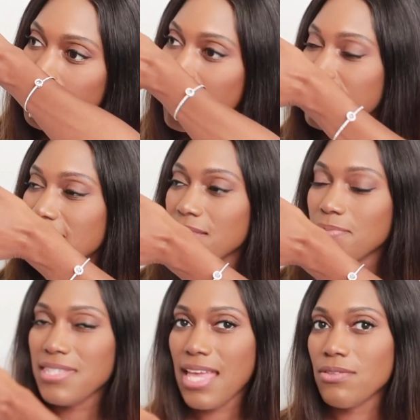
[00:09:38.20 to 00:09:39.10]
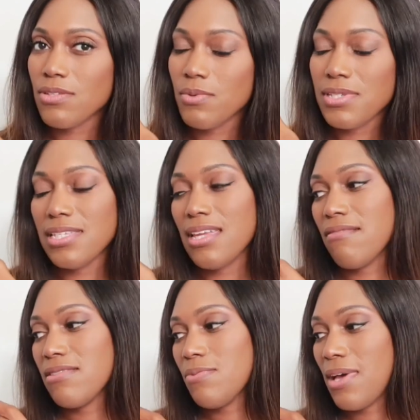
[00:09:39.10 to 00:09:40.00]
And there's some sandalwood in
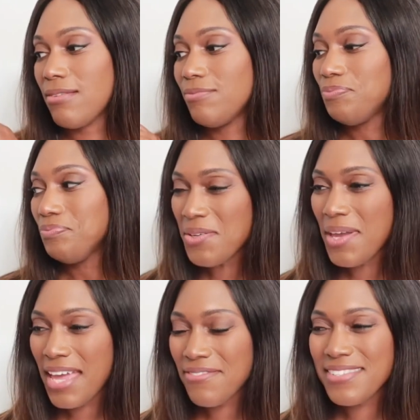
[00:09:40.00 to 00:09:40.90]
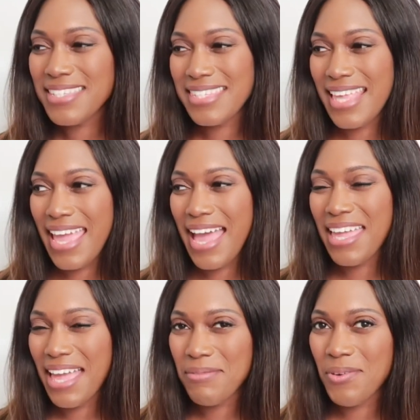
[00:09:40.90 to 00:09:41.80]
here as well. So I have to say, I
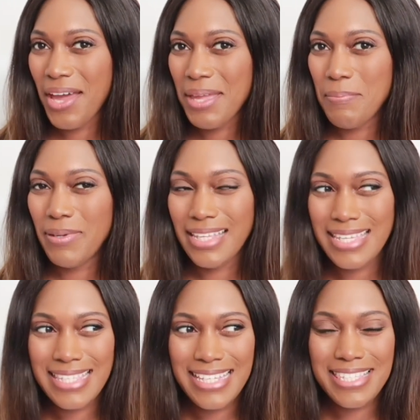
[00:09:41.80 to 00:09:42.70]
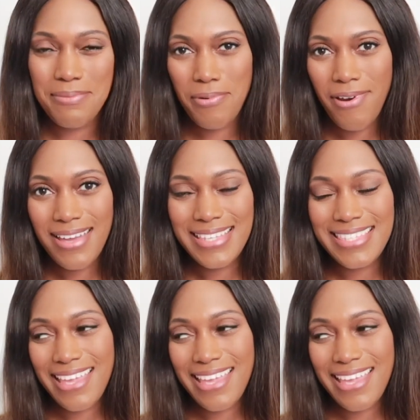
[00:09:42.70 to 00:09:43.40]
am quite pleasantly surprised,